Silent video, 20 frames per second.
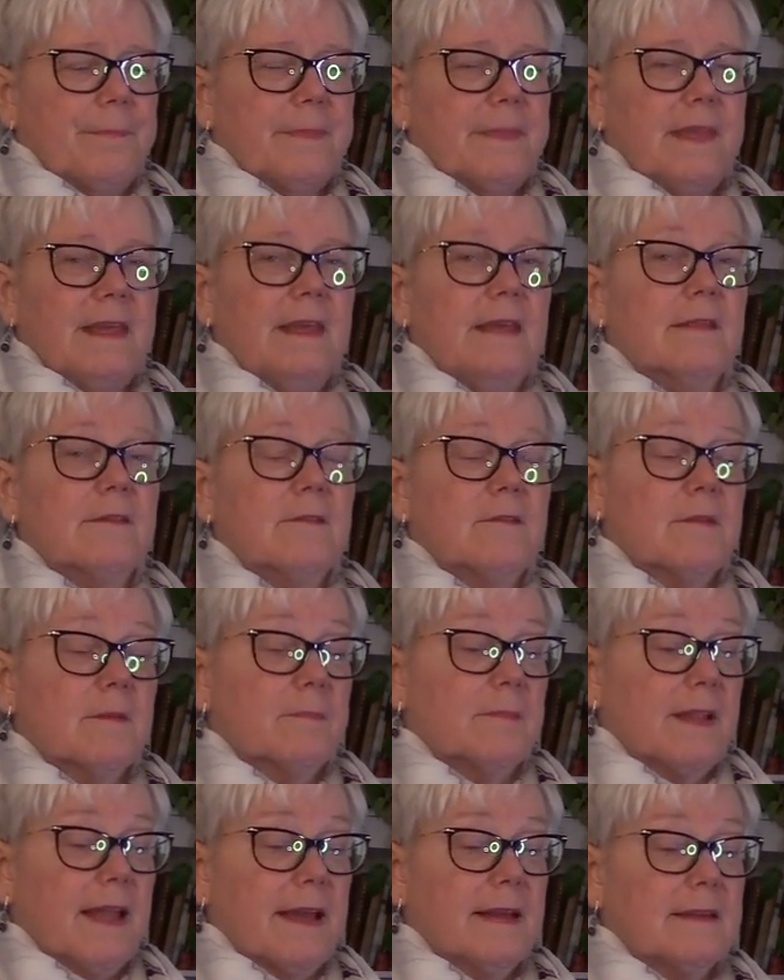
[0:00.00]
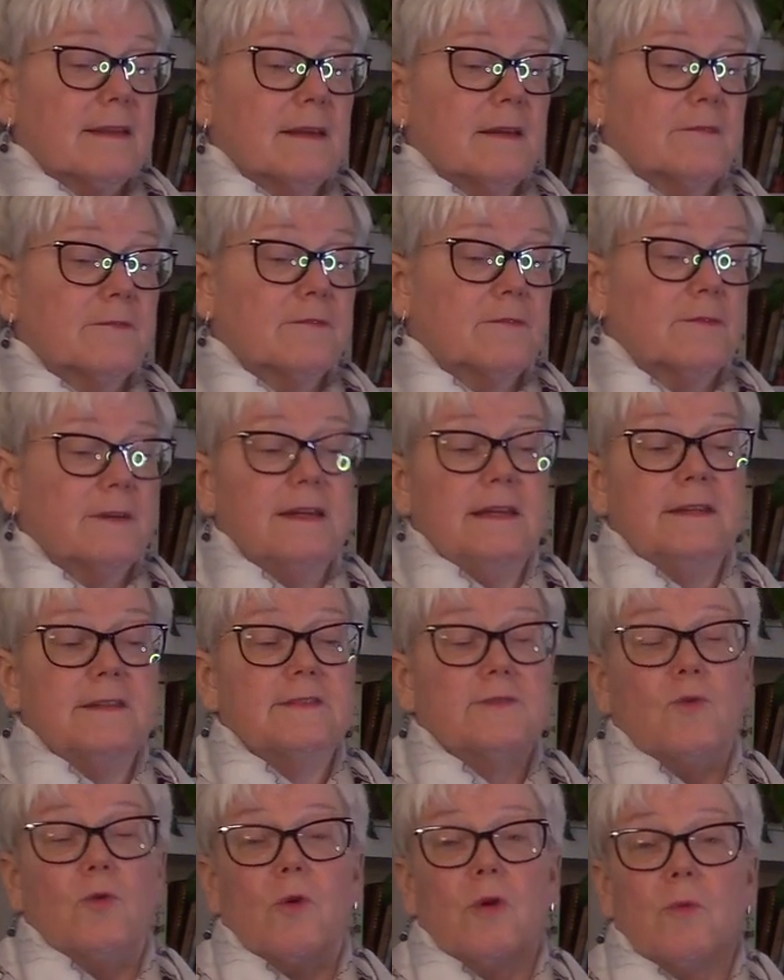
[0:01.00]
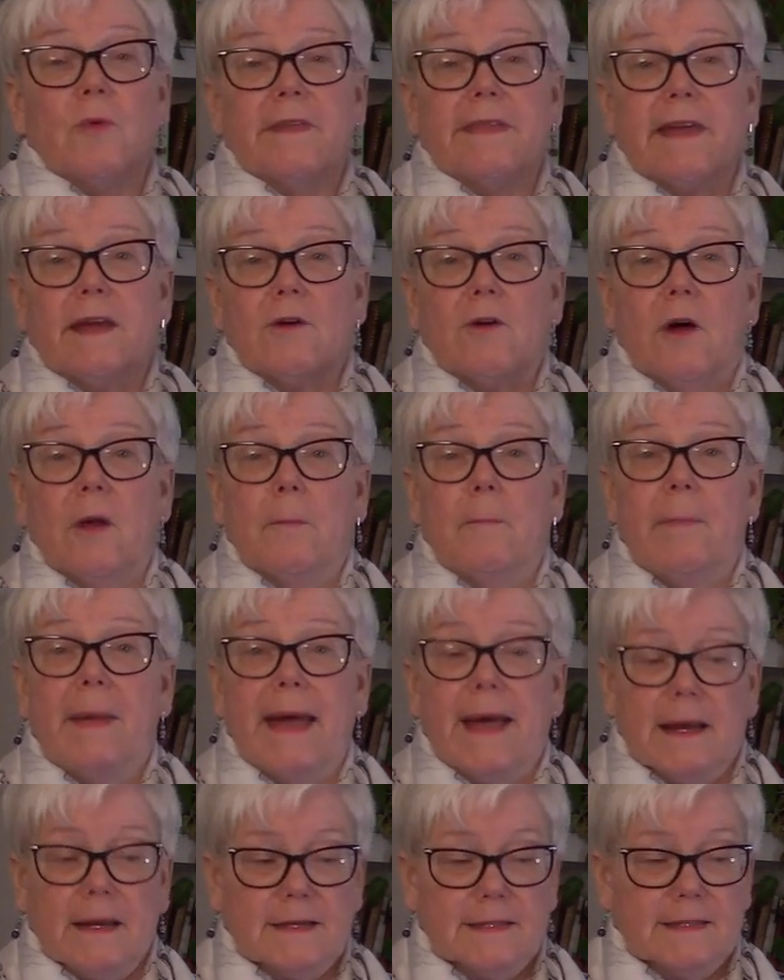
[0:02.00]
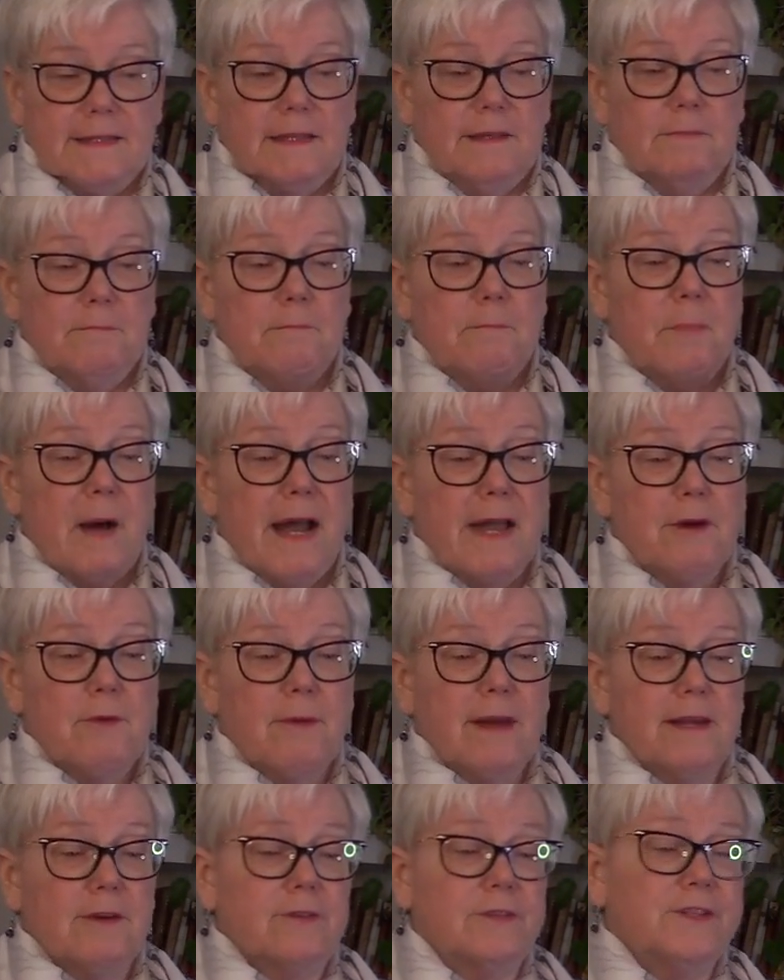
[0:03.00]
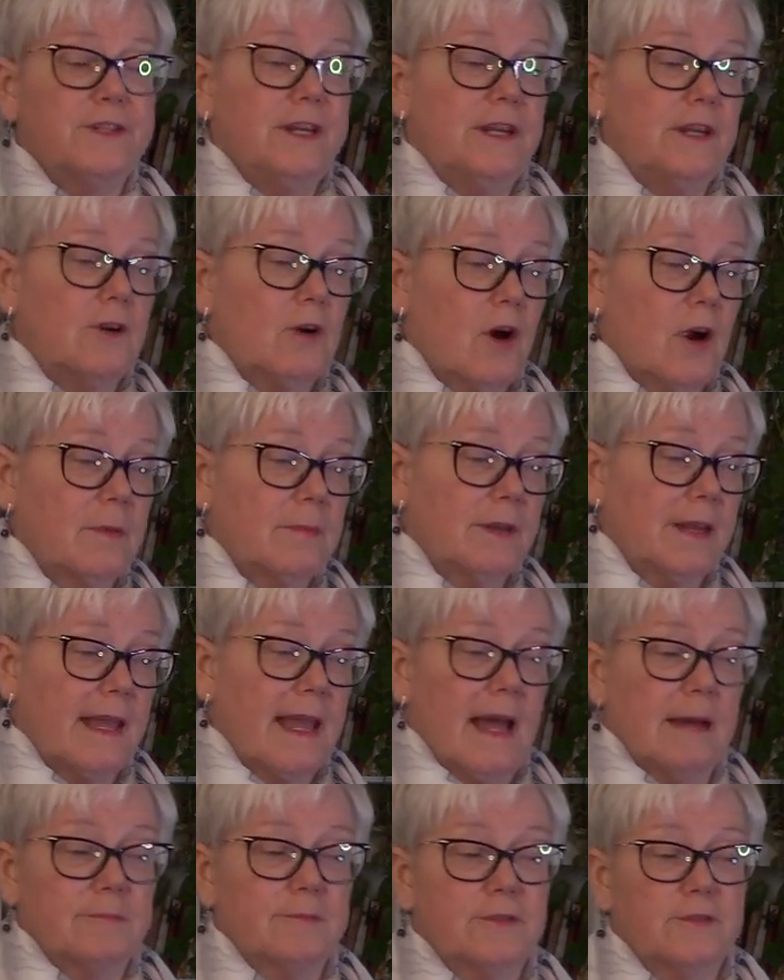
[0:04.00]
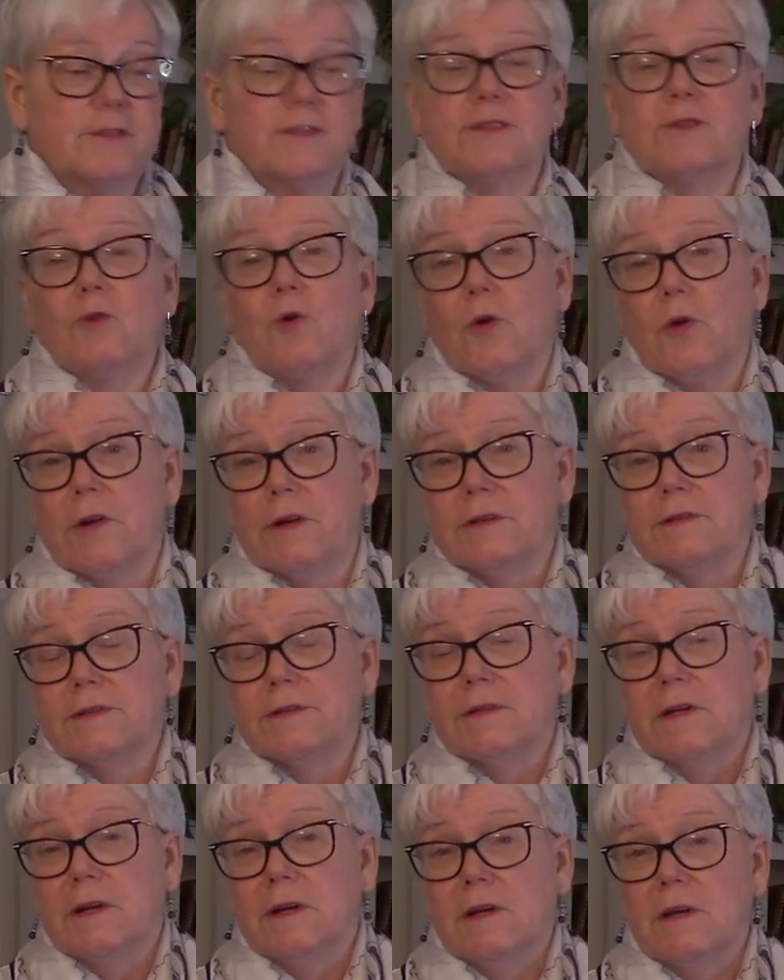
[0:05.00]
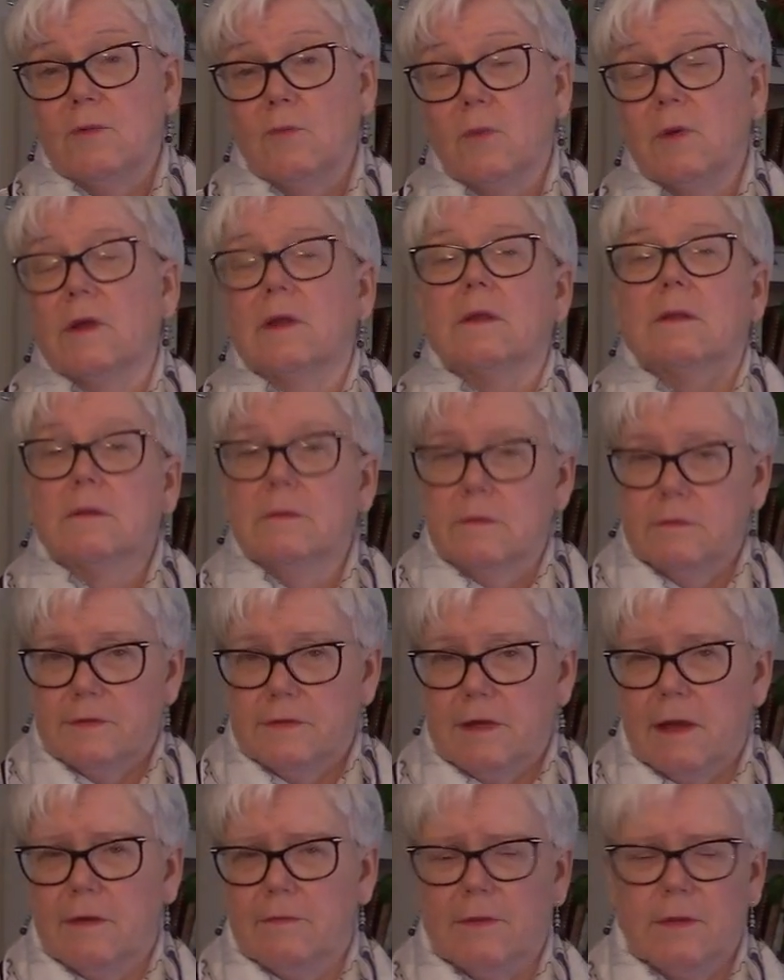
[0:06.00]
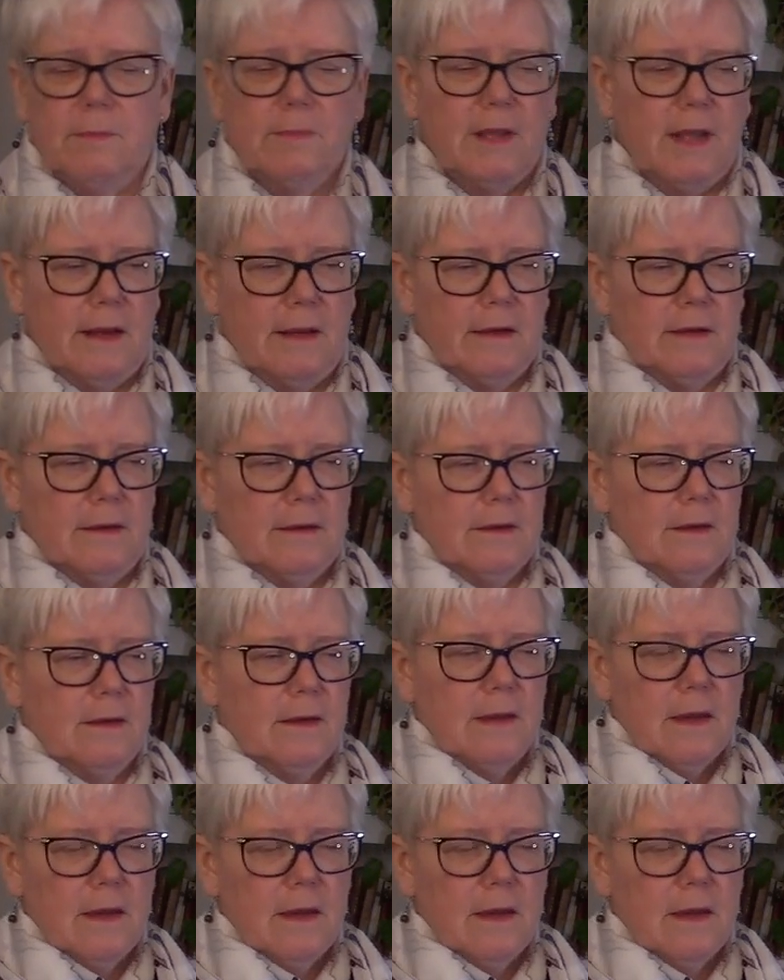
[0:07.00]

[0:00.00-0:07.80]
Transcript: either the planting of trees or what they call BECCS, bioenergy carbon capture storage, will save the planet.